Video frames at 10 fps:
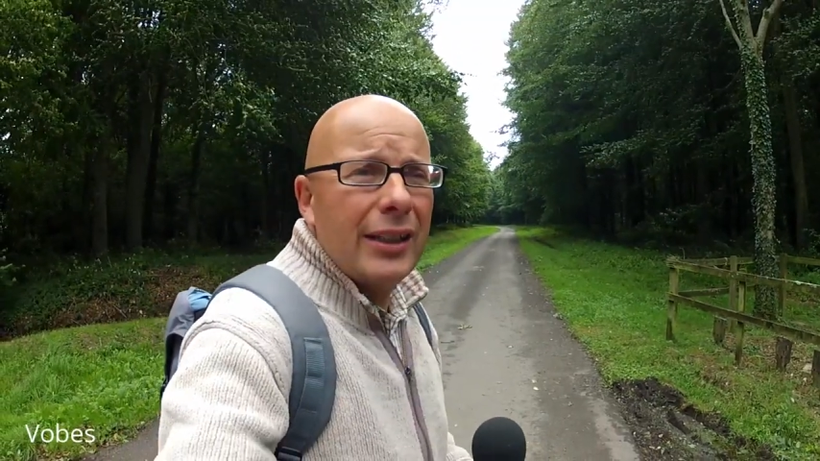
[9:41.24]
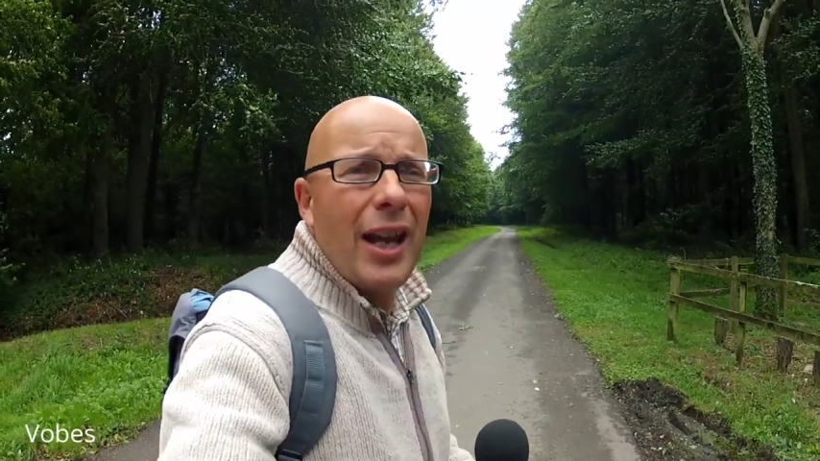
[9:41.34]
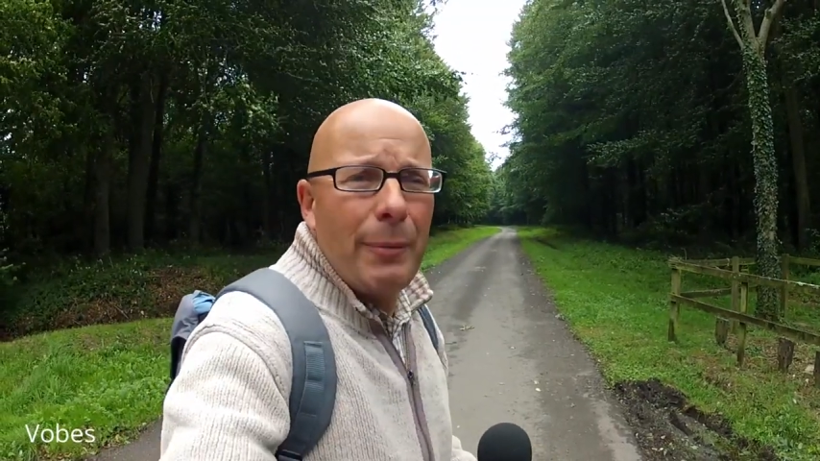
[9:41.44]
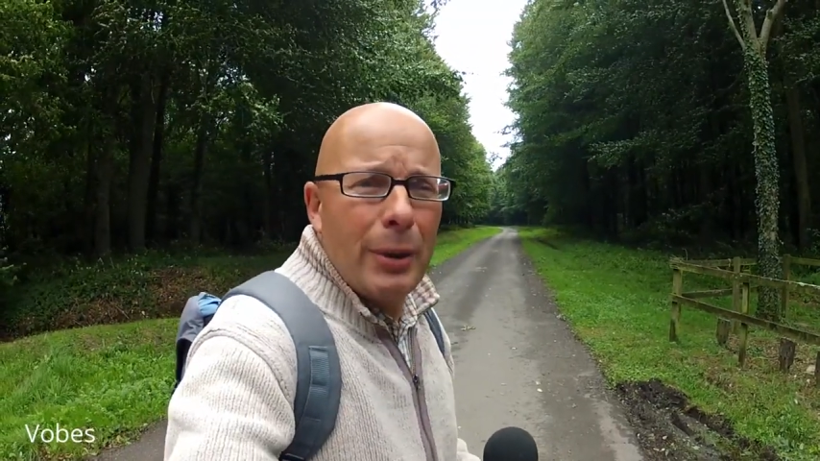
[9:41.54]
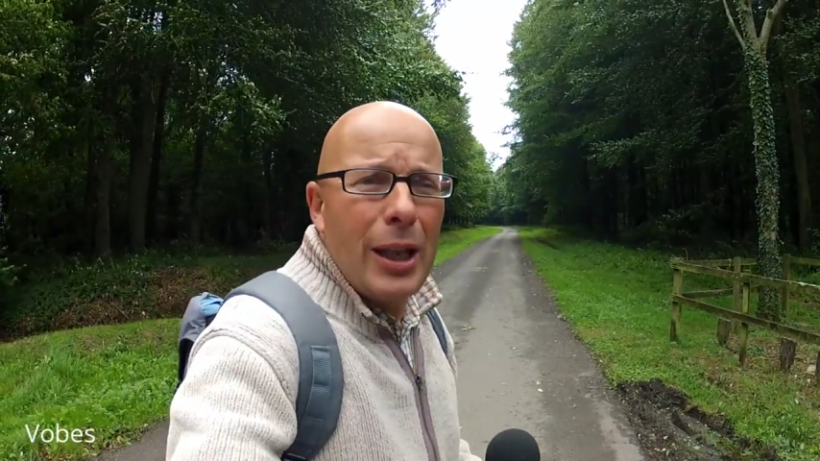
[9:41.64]

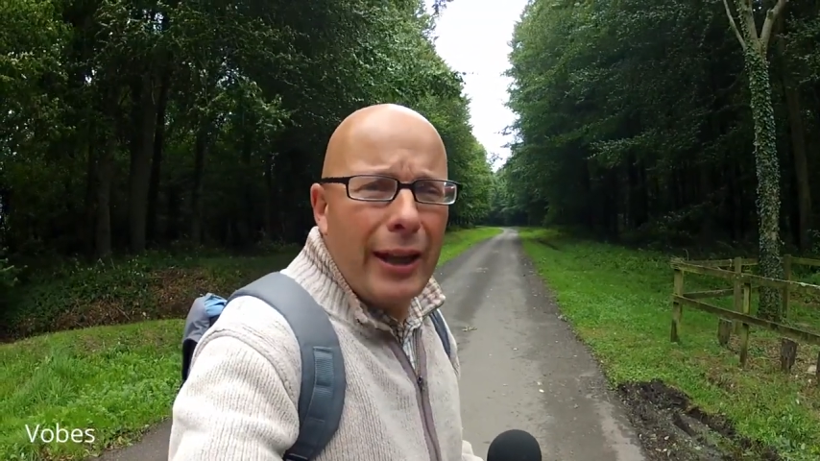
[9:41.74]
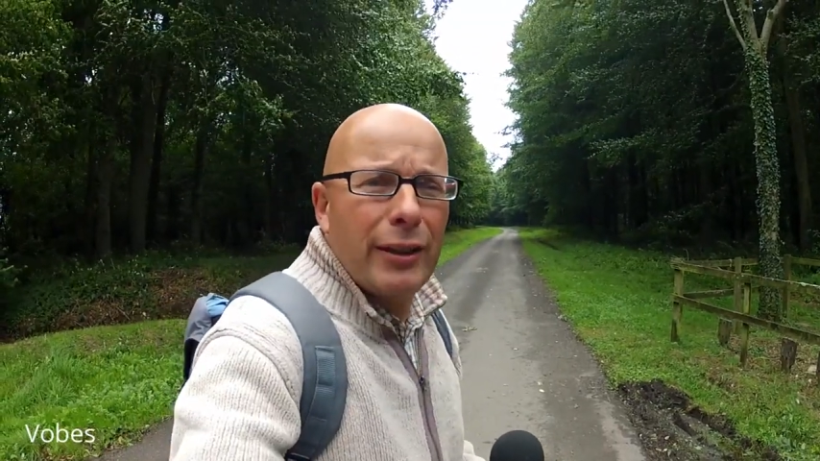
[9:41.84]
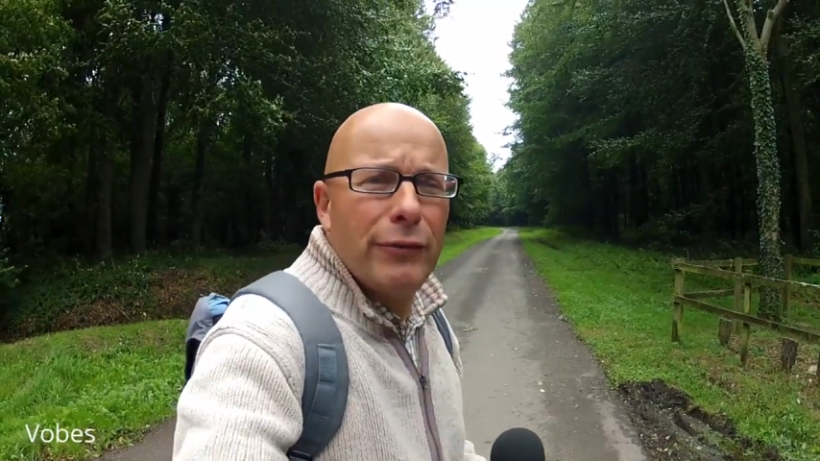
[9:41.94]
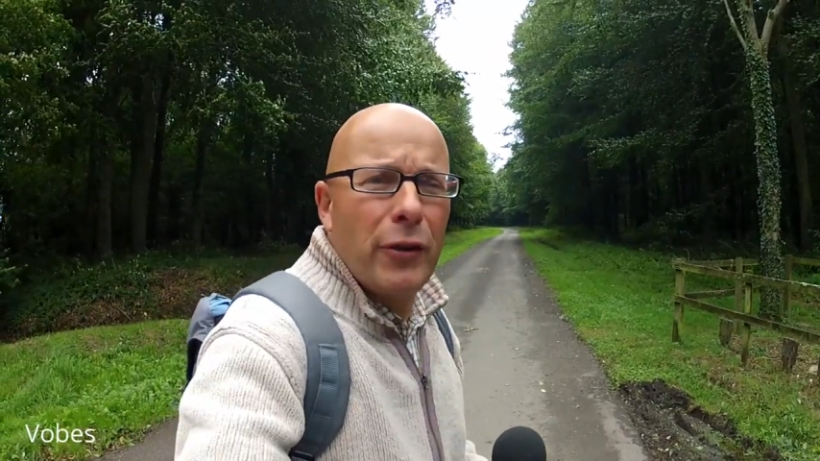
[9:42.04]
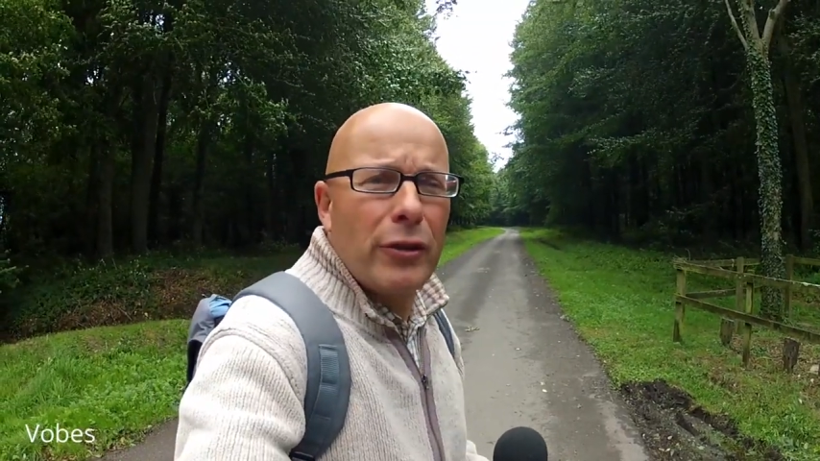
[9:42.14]
type of like
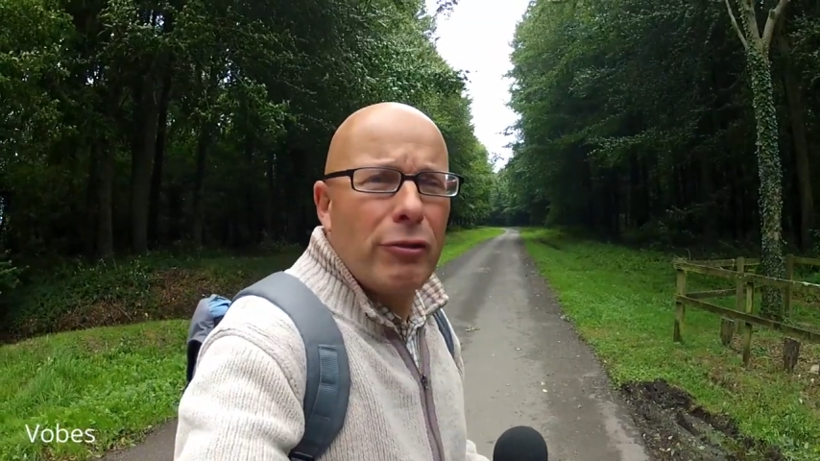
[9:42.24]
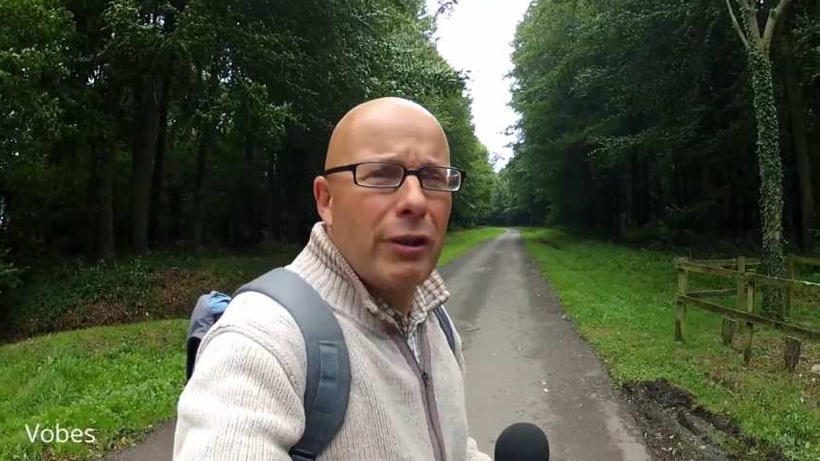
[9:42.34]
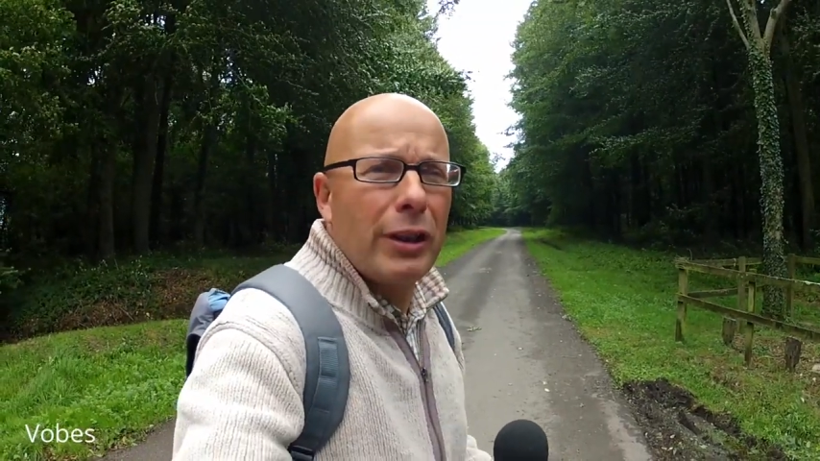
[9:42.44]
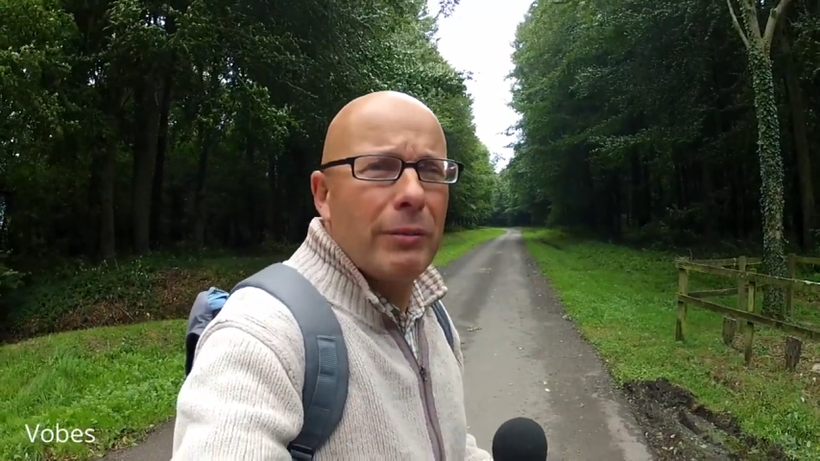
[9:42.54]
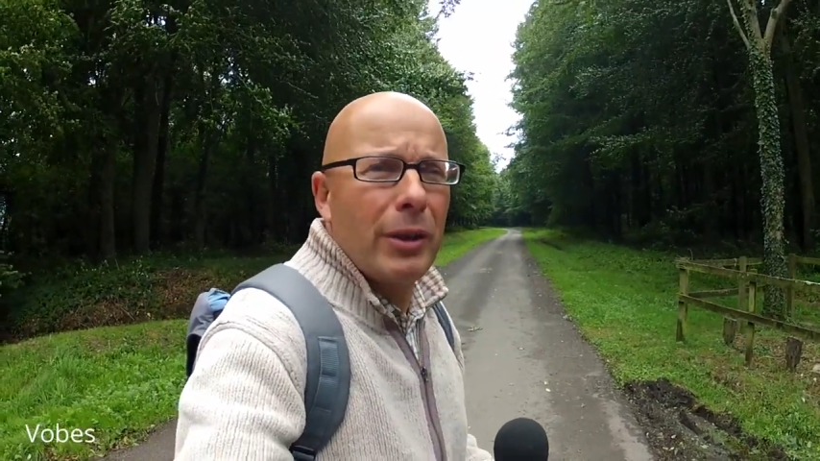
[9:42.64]
a
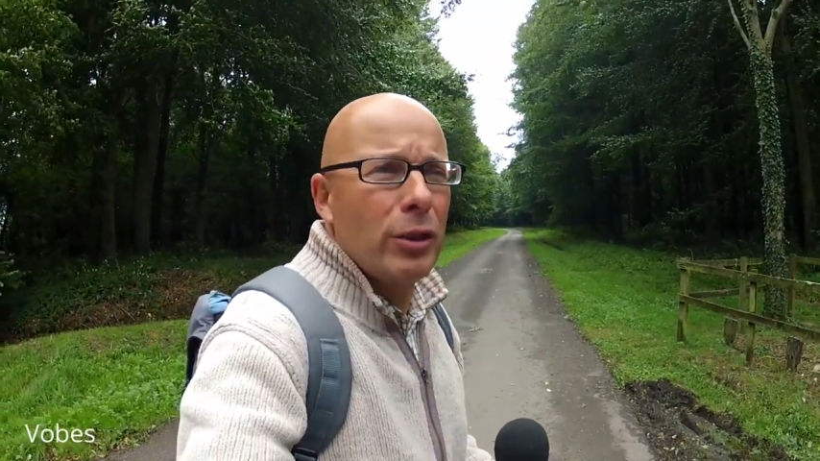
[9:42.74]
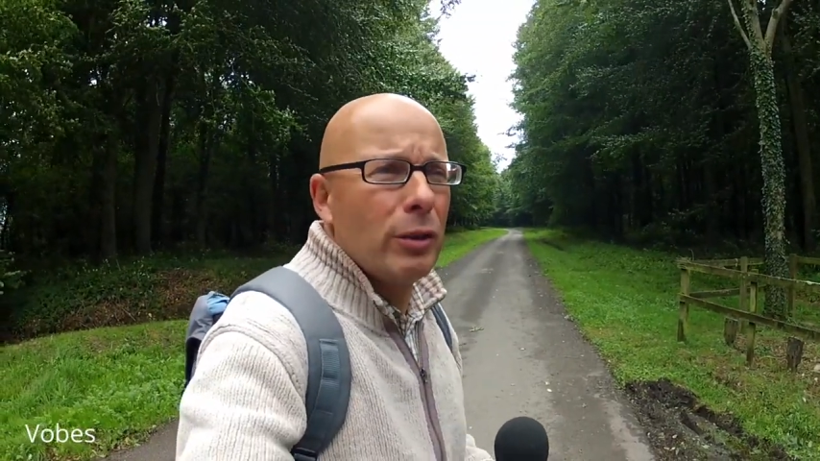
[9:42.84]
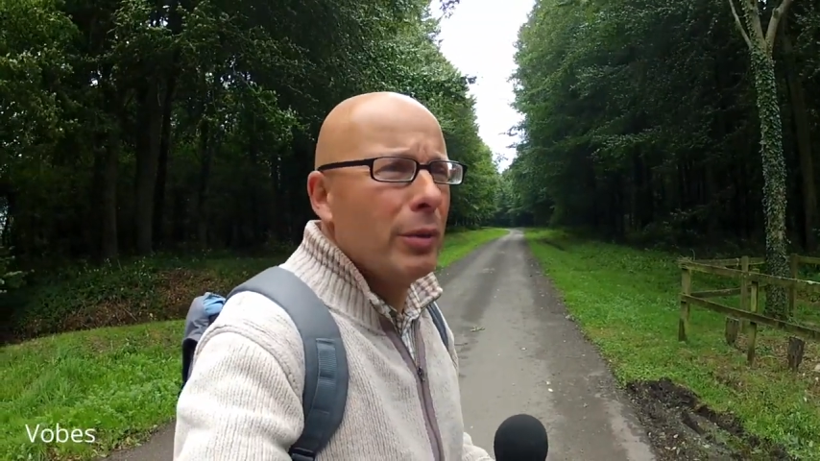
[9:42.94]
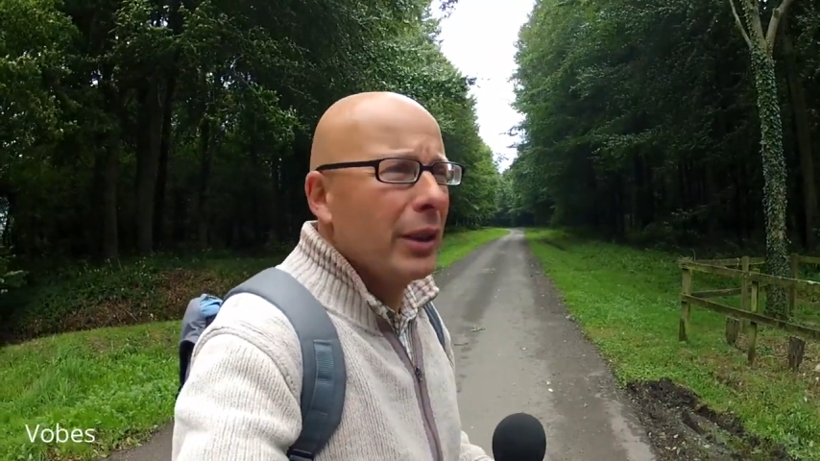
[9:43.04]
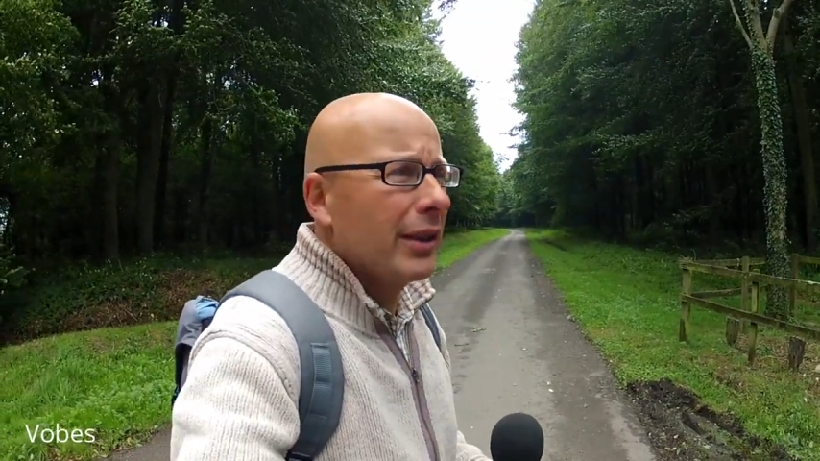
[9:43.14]
forestry
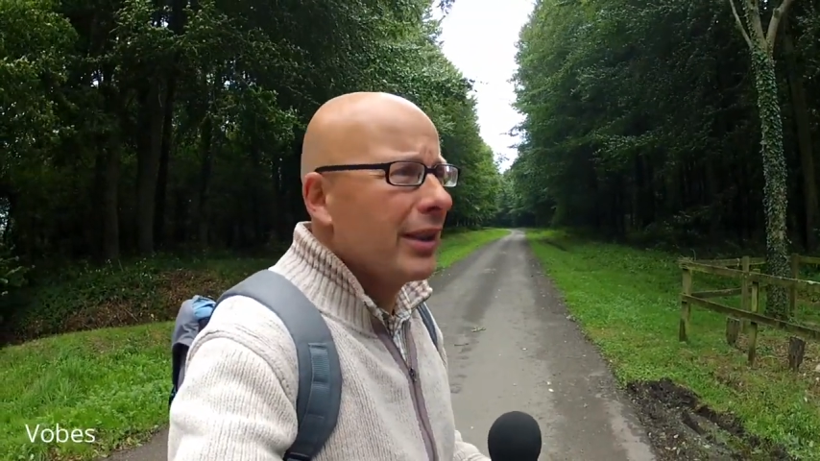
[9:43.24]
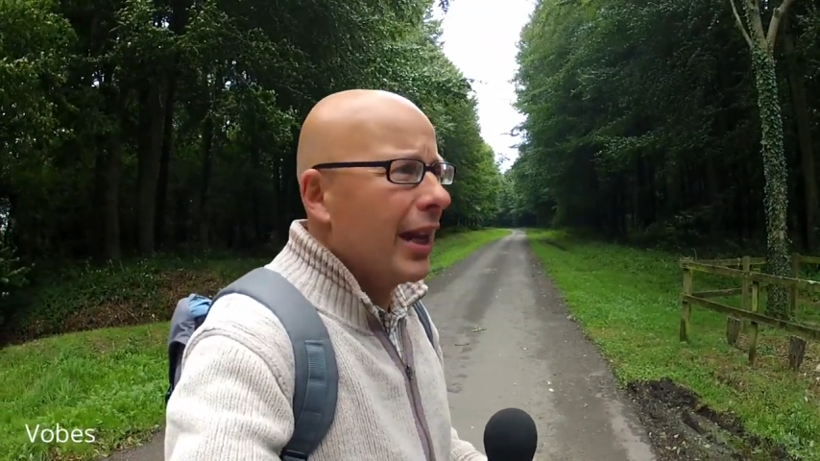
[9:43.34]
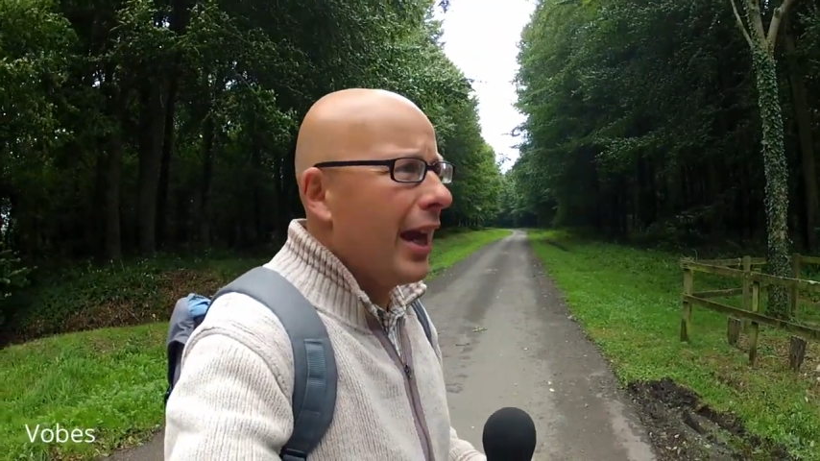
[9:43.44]
commission, but it's uh,